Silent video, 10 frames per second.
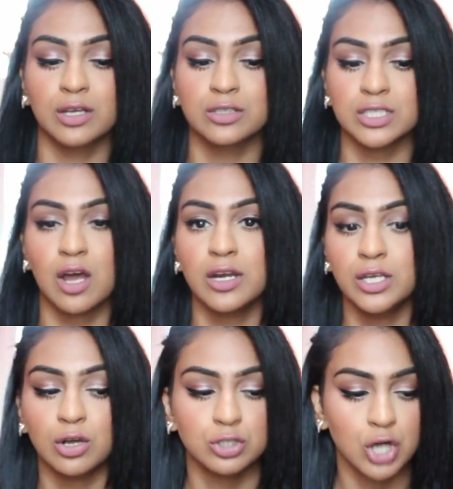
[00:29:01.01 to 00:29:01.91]
Gilded
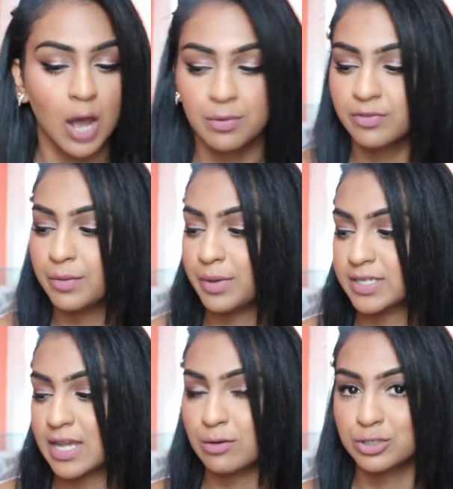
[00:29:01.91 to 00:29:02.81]
Honey on top of it,
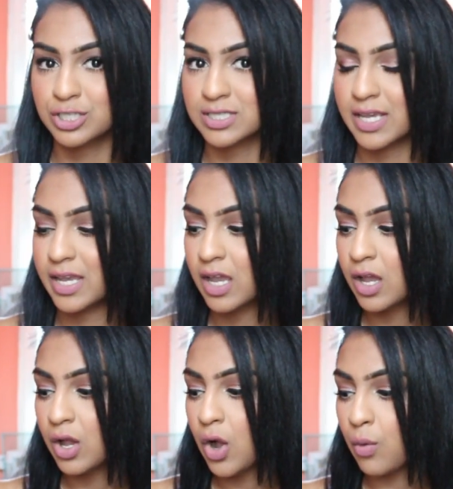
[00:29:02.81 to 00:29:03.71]
because I was just like,
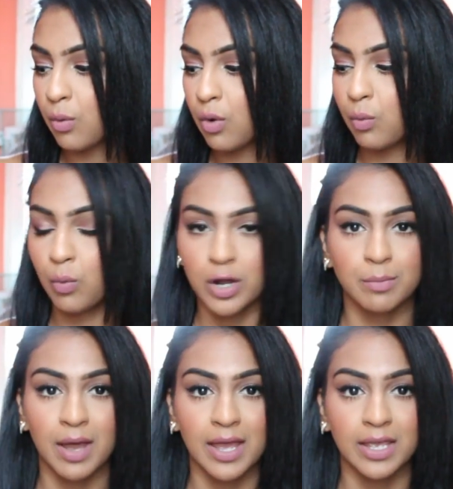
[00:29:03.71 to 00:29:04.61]
well, what
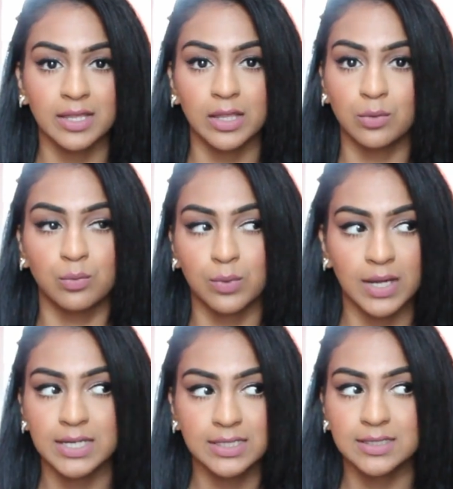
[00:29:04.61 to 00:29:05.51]
am I, like,
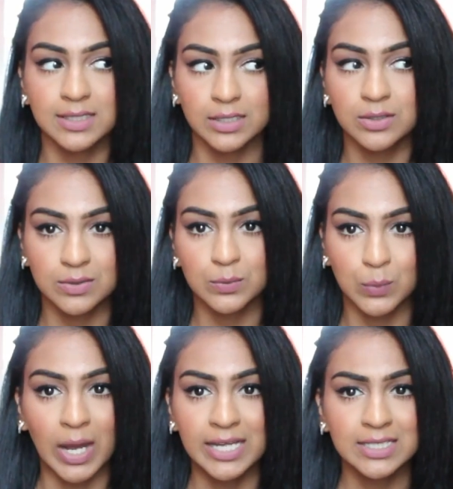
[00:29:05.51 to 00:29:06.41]
what? Like,
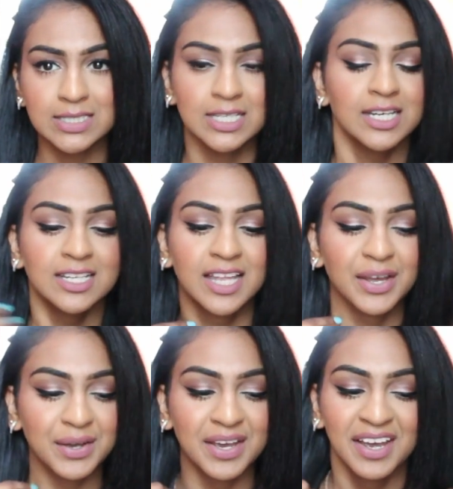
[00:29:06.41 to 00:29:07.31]
what?
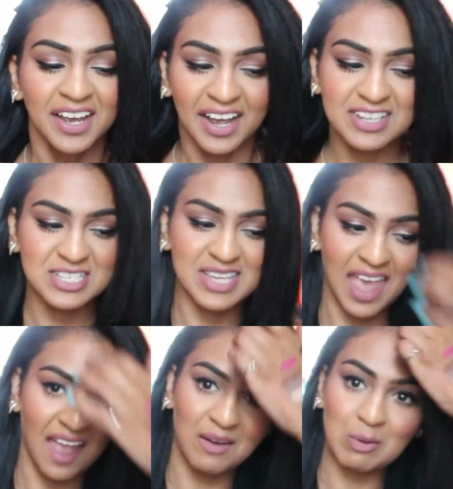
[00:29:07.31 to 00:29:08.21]
Like, I just
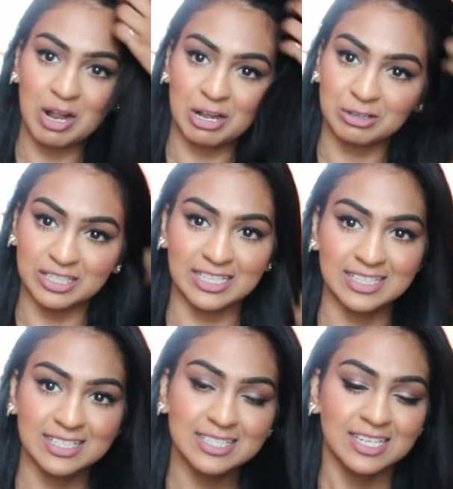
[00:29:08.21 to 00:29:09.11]
can't walk out like
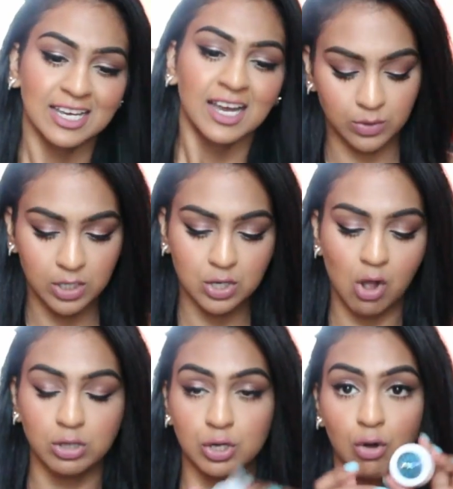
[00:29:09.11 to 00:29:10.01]
this. This one is
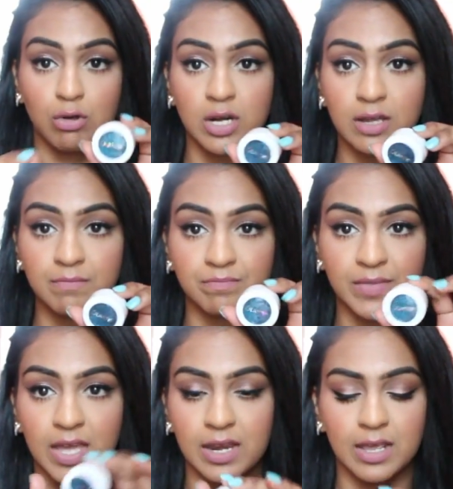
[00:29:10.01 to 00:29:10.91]
called Coconut,
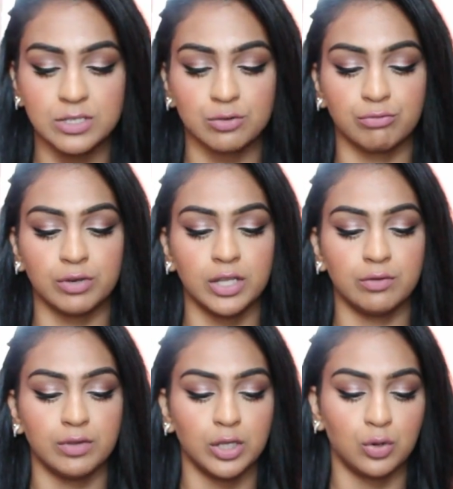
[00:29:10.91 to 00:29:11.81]
and it's a
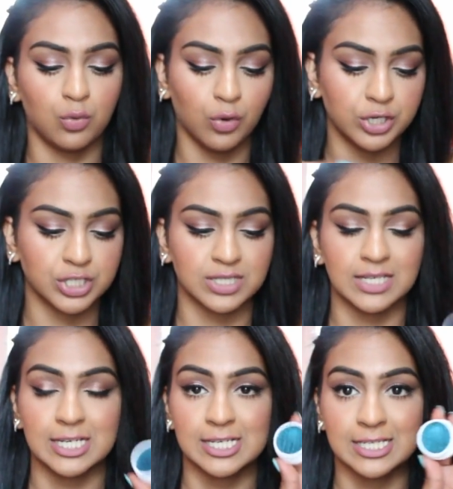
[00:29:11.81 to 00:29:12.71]
really, really gorgeous,
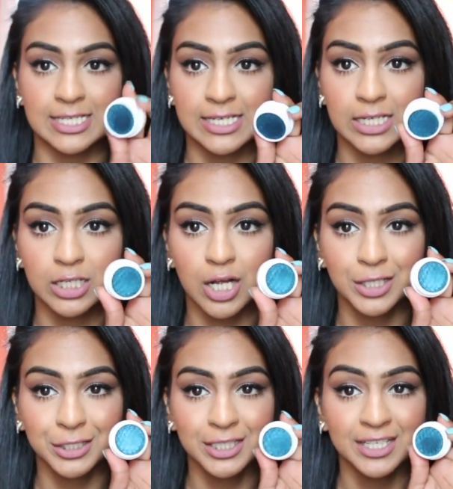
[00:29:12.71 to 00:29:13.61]
like, teal
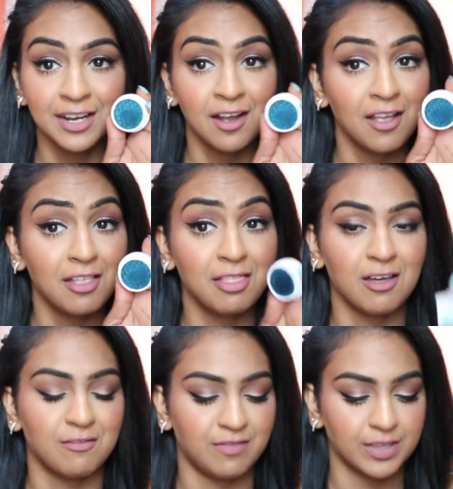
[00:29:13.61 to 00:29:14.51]
color. I
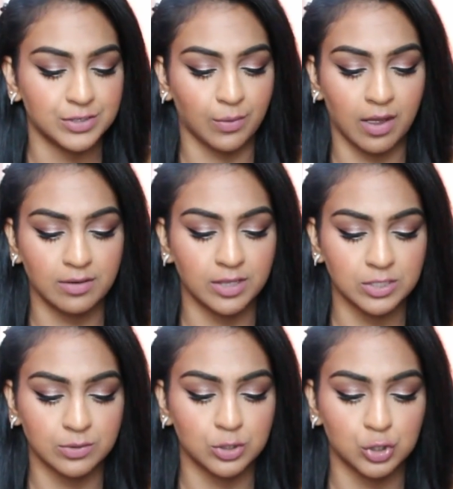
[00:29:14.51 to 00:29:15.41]
love this one.
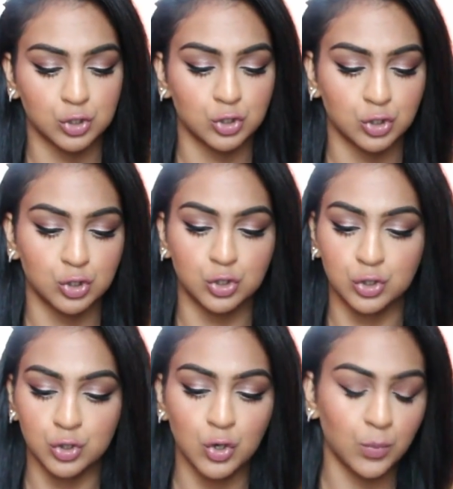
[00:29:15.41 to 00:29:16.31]
This one's
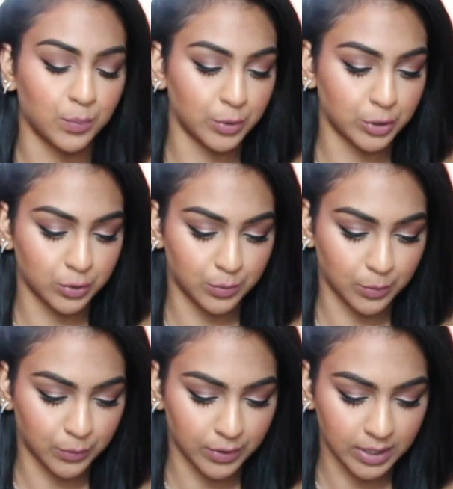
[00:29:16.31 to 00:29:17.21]
super
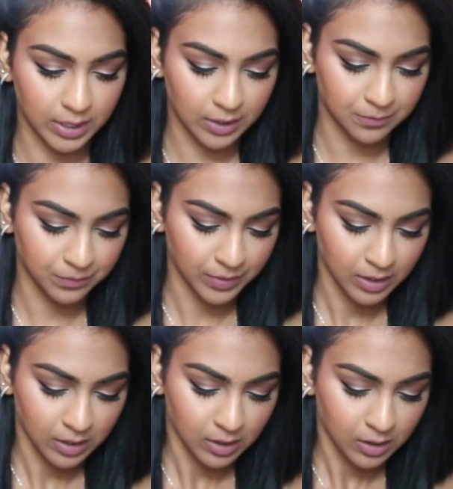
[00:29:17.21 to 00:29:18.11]
duper pretty.
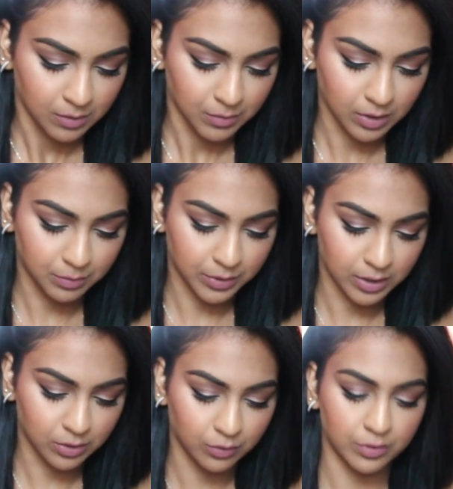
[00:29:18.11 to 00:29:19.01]
I'm gonna put
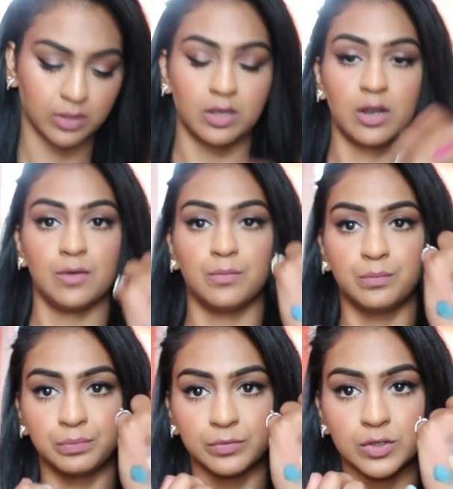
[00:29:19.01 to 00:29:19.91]
it over there.
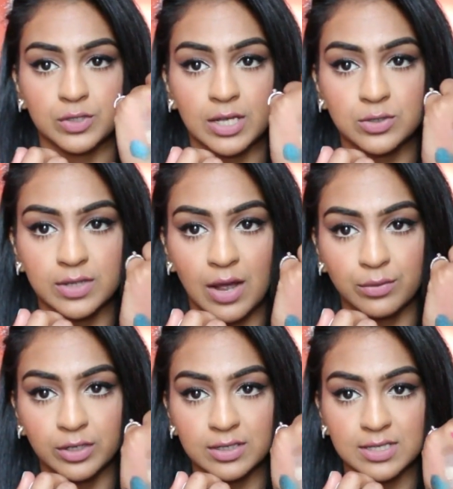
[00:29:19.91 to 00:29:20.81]
So that's what that
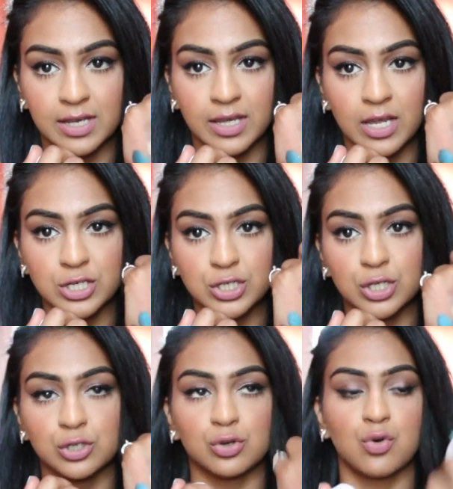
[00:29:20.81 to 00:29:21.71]
one looks like. It just
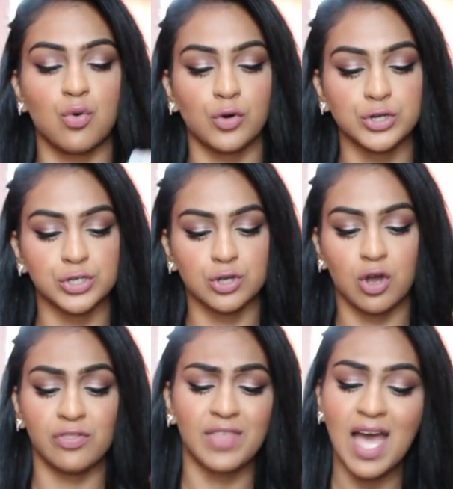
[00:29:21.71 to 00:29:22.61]
looks gorgeous
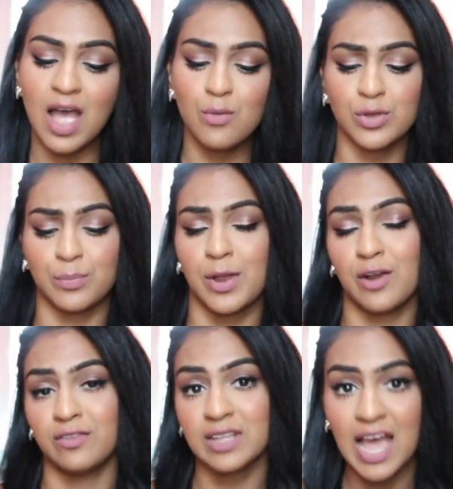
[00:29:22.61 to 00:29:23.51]
on that with a pair
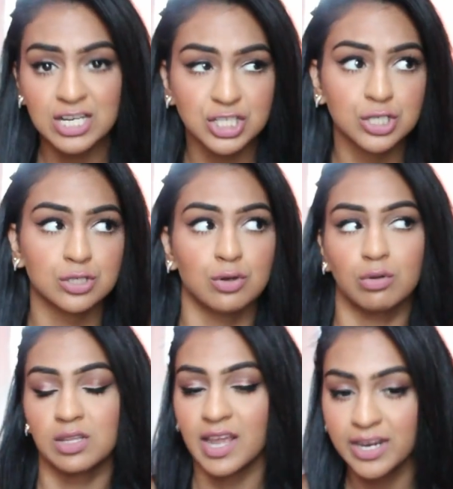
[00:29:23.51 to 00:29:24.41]
of lashes, no
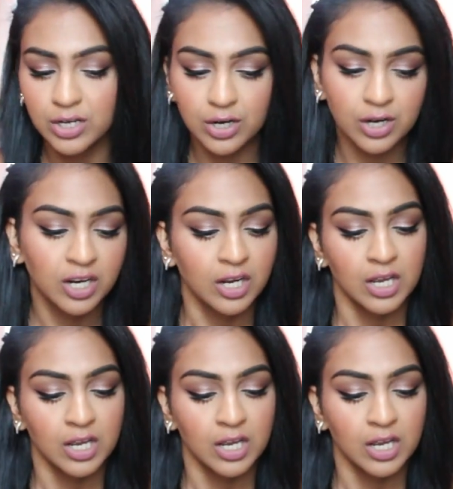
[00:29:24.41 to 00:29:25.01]
liner,